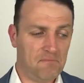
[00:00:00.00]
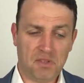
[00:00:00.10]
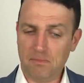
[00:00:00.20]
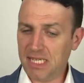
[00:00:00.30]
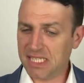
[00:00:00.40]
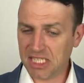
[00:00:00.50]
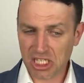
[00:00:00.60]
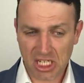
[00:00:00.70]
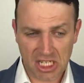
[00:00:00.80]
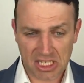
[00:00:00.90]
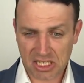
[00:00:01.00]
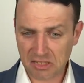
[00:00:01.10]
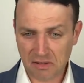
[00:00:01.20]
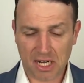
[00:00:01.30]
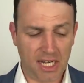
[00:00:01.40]
The message
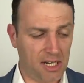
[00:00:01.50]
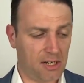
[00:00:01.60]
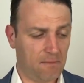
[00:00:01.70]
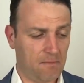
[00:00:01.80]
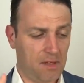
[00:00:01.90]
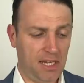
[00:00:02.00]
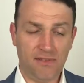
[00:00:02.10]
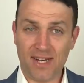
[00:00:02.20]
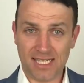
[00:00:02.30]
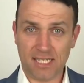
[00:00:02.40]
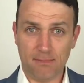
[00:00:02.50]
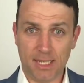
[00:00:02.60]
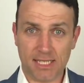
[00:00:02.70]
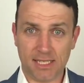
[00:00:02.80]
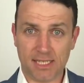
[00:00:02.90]
is clear invest in
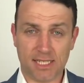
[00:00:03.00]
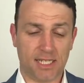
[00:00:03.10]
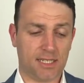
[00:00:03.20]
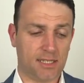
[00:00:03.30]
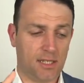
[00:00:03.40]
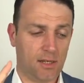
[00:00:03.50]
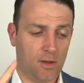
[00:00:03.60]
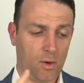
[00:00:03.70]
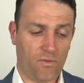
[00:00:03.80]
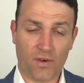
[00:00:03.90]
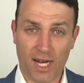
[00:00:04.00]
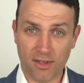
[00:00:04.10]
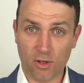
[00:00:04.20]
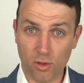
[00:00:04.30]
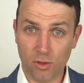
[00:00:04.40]
businesses,
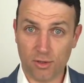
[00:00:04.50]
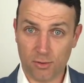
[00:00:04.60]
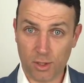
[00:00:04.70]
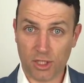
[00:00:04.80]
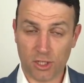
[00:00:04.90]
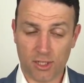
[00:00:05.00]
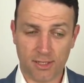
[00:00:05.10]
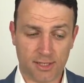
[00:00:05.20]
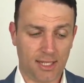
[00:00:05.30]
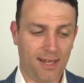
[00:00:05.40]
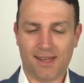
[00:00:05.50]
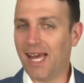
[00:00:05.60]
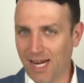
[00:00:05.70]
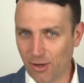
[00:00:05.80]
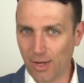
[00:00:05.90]
find good returns,
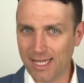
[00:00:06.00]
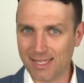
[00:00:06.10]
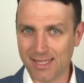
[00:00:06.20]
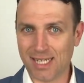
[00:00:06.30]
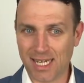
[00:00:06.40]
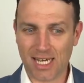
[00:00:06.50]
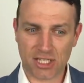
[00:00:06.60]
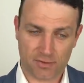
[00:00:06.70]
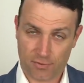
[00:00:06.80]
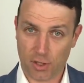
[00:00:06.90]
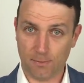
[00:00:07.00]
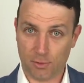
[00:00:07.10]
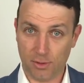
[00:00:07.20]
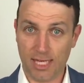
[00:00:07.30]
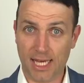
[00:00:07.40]
calculate the cash from
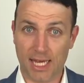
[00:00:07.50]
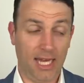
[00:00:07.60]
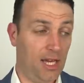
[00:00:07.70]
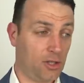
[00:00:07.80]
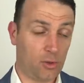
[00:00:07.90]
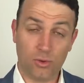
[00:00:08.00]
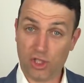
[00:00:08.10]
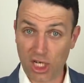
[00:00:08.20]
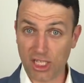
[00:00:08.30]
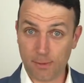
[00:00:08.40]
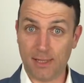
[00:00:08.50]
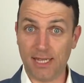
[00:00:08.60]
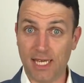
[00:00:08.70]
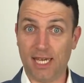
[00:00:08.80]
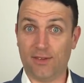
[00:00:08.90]
today to
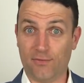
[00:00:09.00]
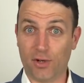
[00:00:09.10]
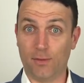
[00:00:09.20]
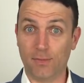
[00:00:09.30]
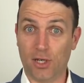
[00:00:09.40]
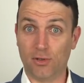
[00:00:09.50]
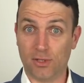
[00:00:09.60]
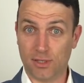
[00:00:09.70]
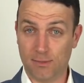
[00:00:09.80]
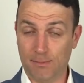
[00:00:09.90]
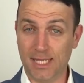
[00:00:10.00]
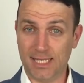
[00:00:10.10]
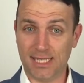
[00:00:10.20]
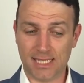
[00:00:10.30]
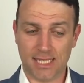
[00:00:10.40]
judgment date from those
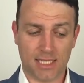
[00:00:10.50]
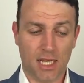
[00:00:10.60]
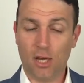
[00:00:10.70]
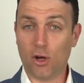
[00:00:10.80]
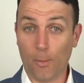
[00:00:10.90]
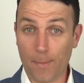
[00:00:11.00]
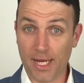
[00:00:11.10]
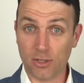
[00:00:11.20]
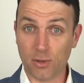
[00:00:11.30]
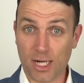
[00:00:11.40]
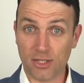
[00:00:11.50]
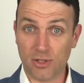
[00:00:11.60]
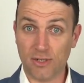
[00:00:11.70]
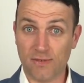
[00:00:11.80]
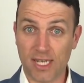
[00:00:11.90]
businesses compared to
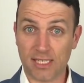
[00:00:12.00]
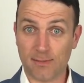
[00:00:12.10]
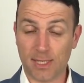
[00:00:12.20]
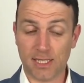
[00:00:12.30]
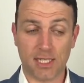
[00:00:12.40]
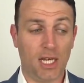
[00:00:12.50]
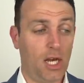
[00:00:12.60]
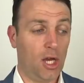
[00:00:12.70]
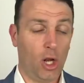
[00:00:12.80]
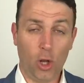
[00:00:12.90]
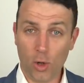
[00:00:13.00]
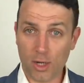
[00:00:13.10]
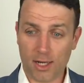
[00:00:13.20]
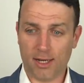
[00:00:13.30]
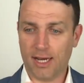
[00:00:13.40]
other investments,
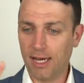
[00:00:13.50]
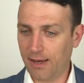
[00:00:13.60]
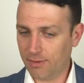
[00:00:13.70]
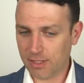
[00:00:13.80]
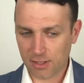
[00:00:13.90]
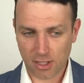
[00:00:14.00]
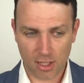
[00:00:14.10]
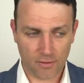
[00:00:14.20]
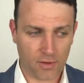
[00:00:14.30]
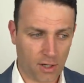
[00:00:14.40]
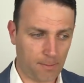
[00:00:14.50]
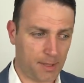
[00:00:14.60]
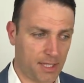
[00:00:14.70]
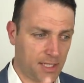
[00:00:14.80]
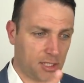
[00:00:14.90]
look, have a circle of
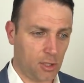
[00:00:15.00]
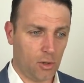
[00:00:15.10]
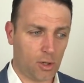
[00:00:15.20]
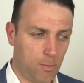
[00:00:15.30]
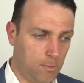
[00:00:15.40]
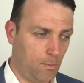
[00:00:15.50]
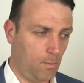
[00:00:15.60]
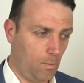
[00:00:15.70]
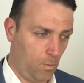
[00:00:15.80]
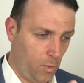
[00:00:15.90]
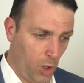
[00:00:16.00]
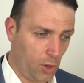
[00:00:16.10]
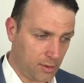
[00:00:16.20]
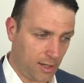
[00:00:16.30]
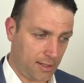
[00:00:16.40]
competence, look,
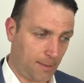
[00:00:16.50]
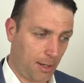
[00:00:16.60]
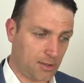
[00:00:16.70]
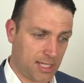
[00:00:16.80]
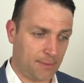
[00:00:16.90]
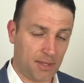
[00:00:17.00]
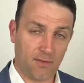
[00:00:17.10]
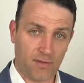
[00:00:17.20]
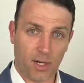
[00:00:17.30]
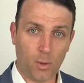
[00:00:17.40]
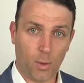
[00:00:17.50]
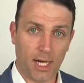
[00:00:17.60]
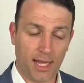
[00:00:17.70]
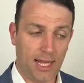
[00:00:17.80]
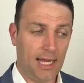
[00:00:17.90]
know about something very
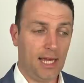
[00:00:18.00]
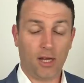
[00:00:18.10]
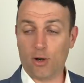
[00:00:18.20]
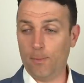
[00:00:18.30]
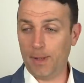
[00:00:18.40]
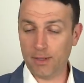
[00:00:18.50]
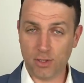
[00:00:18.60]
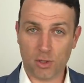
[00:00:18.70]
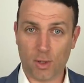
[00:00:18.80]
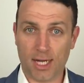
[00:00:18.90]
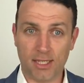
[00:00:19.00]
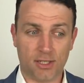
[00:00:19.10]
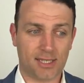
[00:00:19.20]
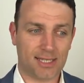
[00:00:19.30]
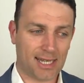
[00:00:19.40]
well, compare it to
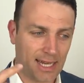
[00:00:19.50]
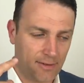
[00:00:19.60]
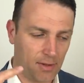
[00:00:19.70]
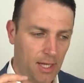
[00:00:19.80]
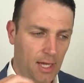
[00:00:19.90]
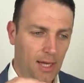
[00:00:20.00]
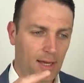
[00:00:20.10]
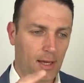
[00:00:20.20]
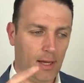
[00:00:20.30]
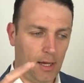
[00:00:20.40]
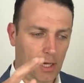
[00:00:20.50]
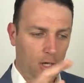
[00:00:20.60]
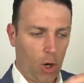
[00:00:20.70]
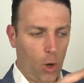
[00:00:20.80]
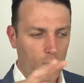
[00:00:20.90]
others, have
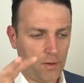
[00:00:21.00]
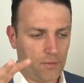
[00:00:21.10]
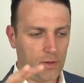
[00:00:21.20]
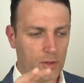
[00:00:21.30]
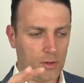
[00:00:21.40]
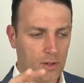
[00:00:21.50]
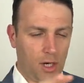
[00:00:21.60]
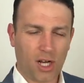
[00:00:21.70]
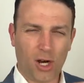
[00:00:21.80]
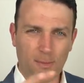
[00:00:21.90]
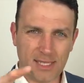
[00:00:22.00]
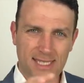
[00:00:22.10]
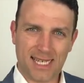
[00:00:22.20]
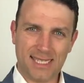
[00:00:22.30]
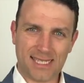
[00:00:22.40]
an overview, a common
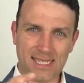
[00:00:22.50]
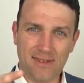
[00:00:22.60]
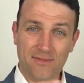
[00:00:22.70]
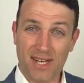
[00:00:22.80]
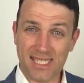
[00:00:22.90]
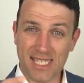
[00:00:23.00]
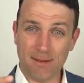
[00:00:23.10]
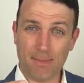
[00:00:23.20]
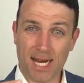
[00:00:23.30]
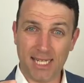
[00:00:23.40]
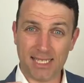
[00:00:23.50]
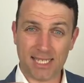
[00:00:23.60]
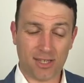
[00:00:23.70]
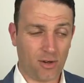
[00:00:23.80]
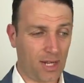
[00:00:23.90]
sense investing
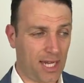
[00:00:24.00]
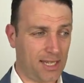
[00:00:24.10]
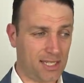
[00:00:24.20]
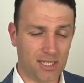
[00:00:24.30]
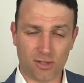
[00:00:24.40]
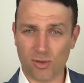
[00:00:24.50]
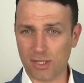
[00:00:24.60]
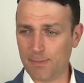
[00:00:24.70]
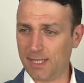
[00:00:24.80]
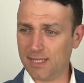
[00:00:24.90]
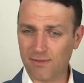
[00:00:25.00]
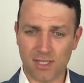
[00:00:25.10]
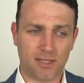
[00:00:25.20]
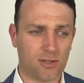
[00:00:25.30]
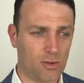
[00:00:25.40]
mindset. Okay, this is too expensive,
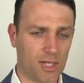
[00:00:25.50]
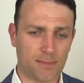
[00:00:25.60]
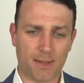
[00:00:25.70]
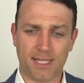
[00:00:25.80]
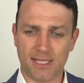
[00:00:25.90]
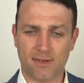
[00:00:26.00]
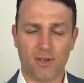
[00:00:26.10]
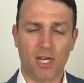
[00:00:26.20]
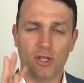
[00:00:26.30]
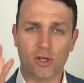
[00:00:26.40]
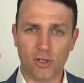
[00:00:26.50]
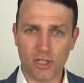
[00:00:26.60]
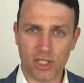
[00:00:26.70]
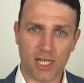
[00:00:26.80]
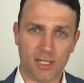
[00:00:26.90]
this is too expensive.
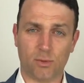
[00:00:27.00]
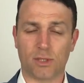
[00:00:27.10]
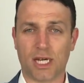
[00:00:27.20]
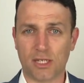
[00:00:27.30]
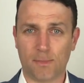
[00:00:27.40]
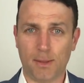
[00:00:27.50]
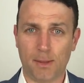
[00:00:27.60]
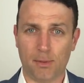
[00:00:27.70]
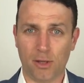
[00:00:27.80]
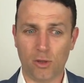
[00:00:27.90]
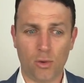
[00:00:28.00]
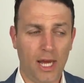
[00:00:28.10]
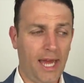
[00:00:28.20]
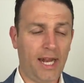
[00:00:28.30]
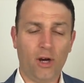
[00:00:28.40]
Don't chase what other people do.
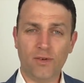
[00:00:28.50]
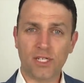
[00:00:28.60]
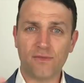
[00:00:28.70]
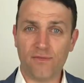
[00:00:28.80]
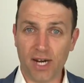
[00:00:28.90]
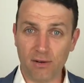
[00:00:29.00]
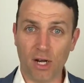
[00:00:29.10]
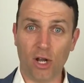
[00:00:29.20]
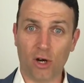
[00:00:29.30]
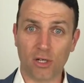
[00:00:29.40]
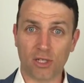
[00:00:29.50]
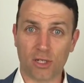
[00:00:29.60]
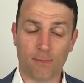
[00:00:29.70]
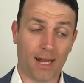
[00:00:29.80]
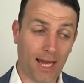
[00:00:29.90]
And over the very long
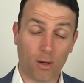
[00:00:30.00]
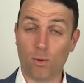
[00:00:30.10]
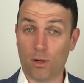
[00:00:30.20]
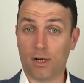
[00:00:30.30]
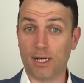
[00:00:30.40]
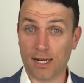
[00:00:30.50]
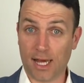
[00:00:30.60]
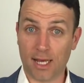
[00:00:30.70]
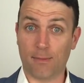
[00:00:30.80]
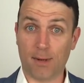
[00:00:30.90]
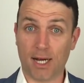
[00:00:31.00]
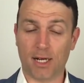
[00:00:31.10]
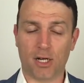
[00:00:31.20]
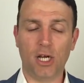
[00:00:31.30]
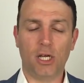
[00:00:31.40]
term, like Warren, like
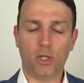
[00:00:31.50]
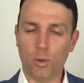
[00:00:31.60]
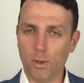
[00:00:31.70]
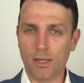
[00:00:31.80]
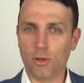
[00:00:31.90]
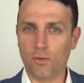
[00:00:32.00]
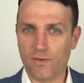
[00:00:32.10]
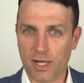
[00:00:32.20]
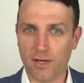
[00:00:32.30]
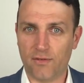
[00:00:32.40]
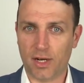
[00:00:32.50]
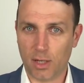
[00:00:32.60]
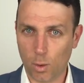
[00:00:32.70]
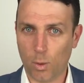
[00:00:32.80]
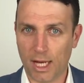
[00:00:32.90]
Munger, you will do very,
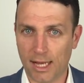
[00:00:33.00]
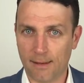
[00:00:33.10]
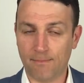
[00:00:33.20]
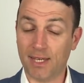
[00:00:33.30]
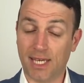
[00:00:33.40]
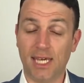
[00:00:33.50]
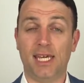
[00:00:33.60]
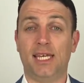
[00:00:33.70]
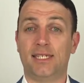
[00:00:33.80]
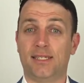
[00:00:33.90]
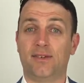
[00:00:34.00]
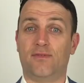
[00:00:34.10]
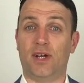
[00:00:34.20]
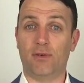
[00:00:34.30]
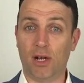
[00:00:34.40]
very well. The key is the
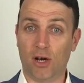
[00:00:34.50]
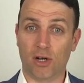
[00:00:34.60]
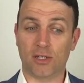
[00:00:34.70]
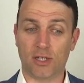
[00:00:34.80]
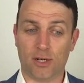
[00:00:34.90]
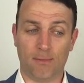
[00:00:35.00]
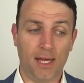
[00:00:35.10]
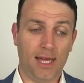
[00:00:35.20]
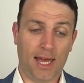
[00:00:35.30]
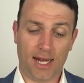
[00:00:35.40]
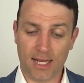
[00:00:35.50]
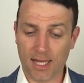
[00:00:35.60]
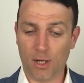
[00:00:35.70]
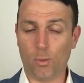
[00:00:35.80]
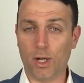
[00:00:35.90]
very long term, and
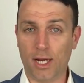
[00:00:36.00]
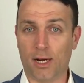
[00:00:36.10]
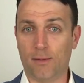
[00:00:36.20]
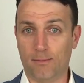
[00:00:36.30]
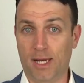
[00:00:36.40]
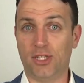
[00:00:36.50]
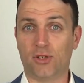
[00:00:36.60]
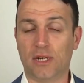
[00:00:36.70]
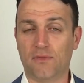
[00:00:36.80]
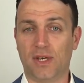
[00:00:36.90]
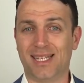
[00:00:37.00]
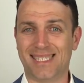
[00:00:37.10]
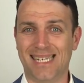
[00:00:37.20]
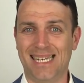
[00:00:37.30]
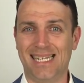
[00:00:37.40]
here we are measuring
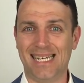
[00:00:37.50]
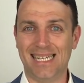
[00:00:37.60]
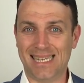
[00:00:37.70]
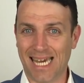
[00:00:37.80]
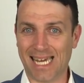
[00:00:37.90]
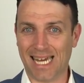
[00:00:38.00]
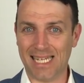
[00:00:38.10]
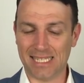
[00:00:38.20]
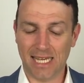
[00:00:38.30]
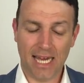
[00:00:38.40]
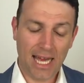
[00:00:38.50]
things in decades.